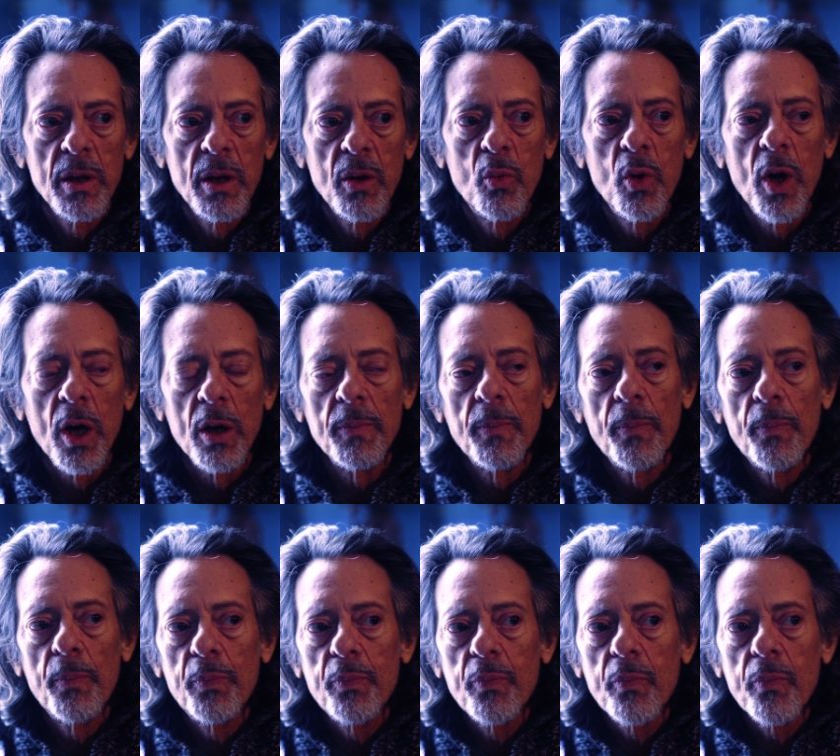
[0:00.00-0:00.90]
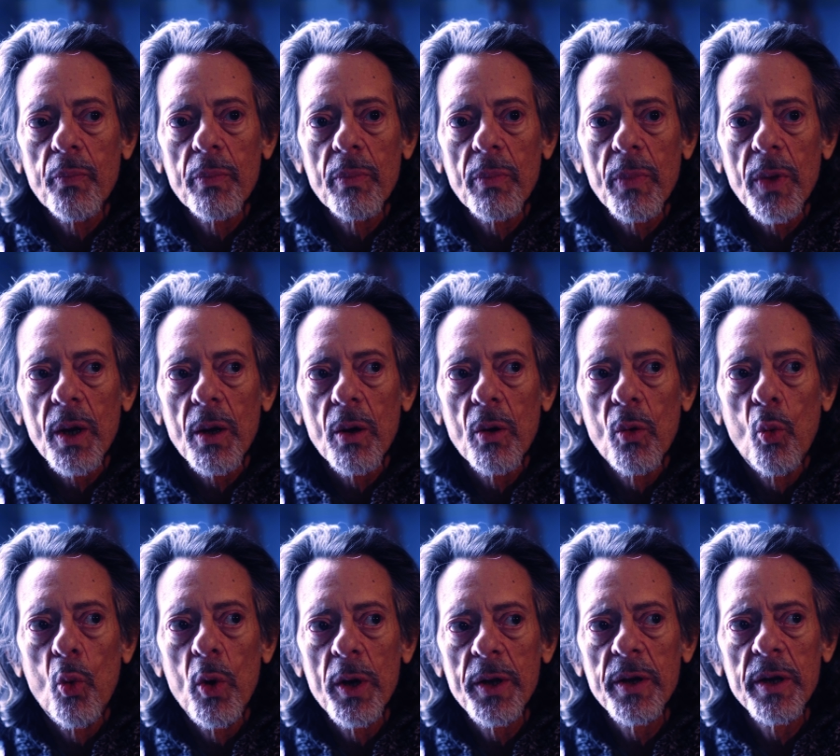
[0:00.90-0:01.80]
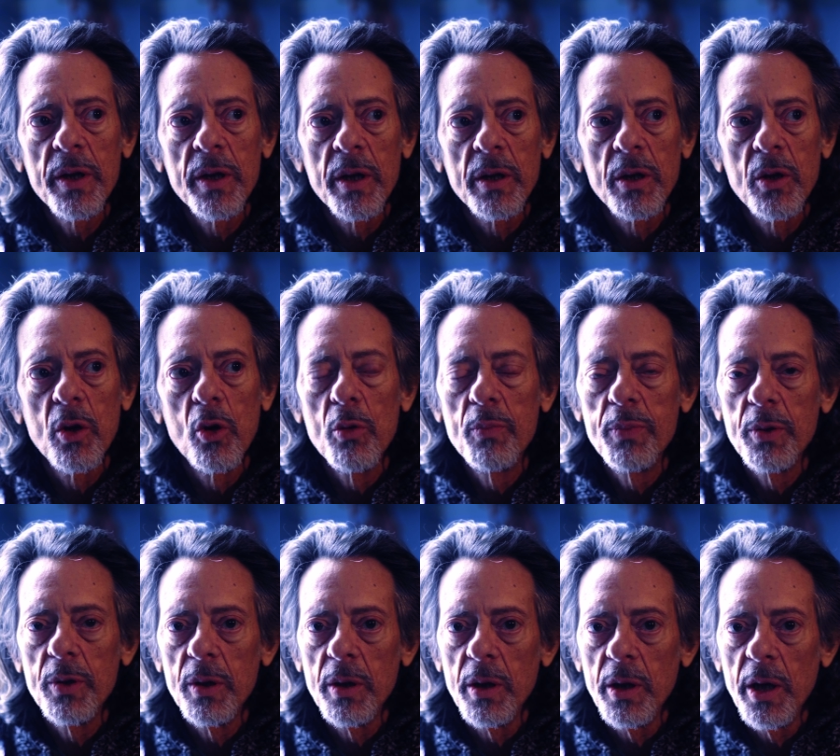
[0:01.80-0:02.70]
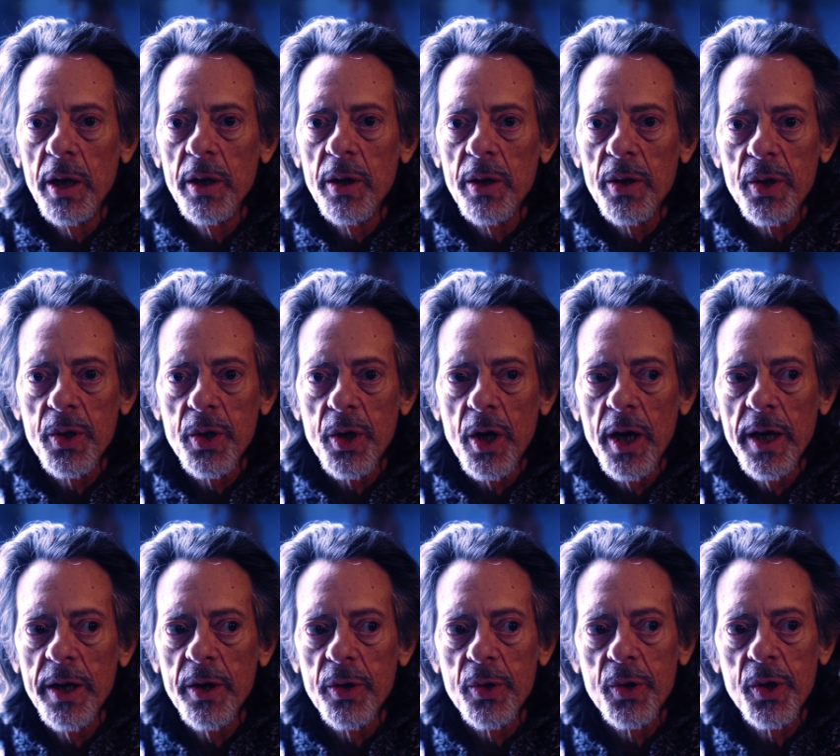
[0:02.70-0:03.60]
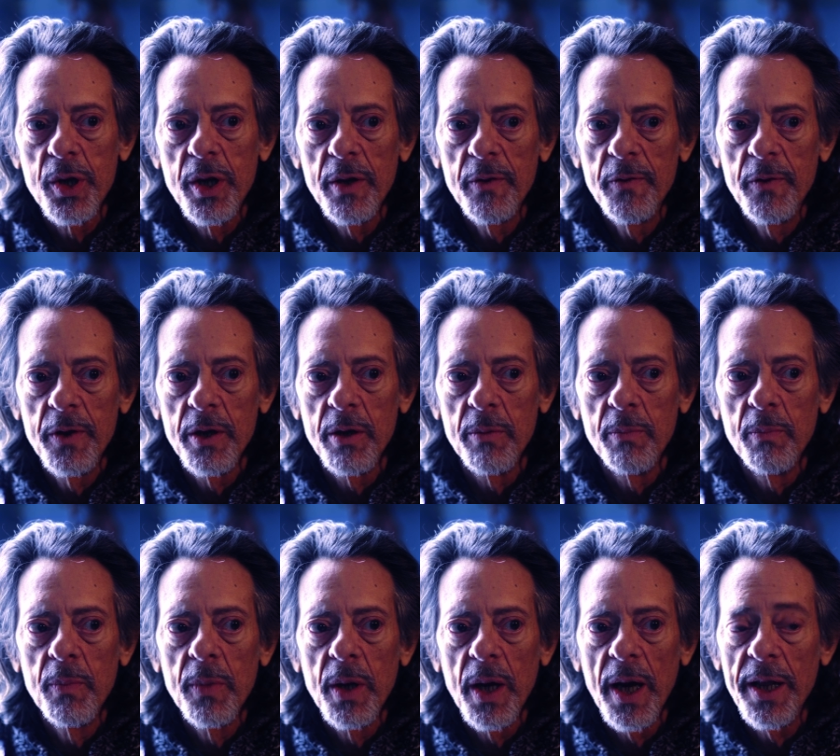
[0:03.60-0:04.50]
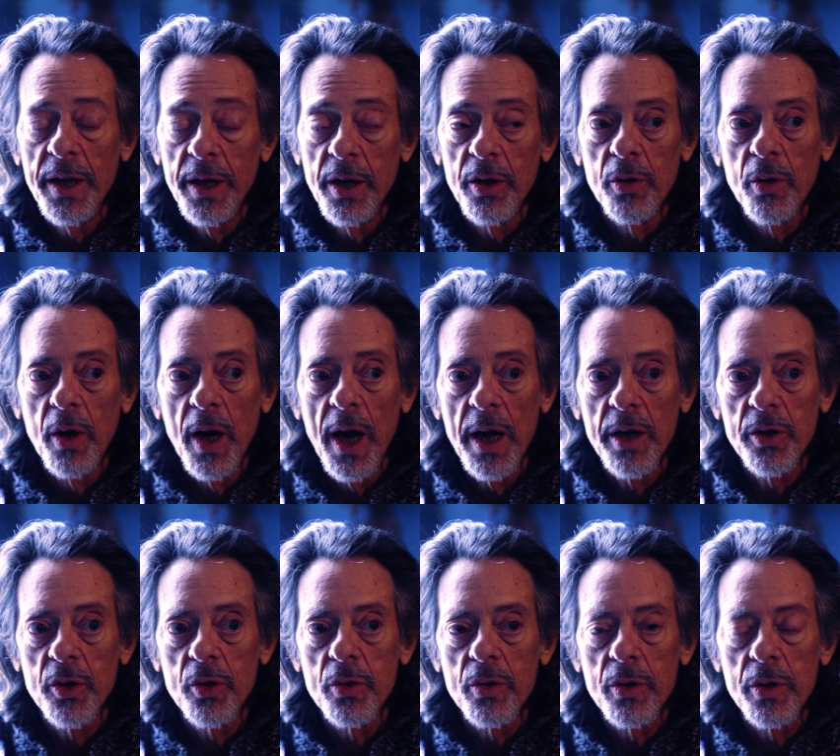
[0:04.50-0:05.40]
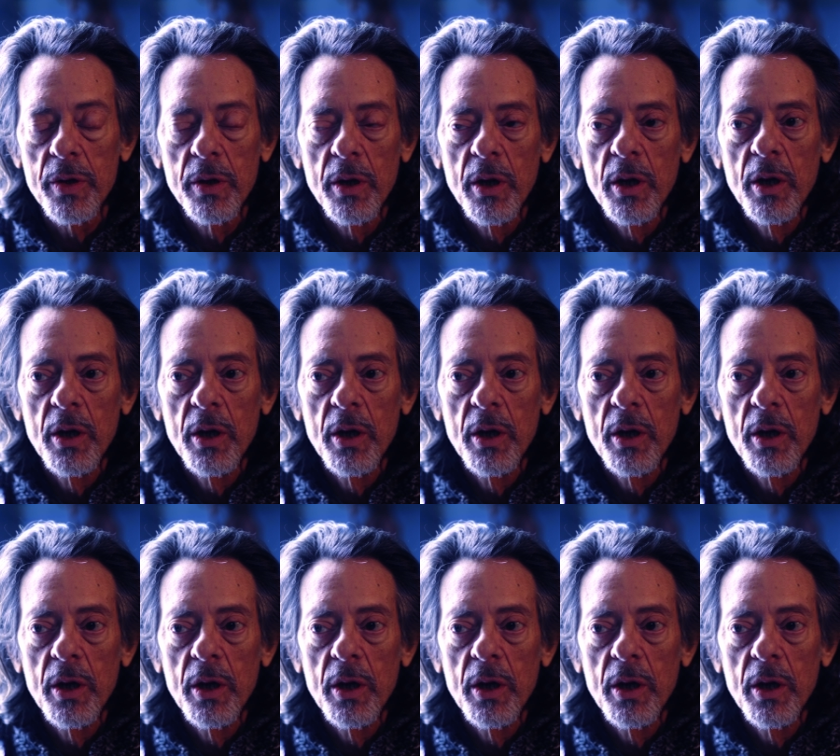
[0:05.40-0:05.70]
Well, one thing that Coppola and the designers give him and the other actors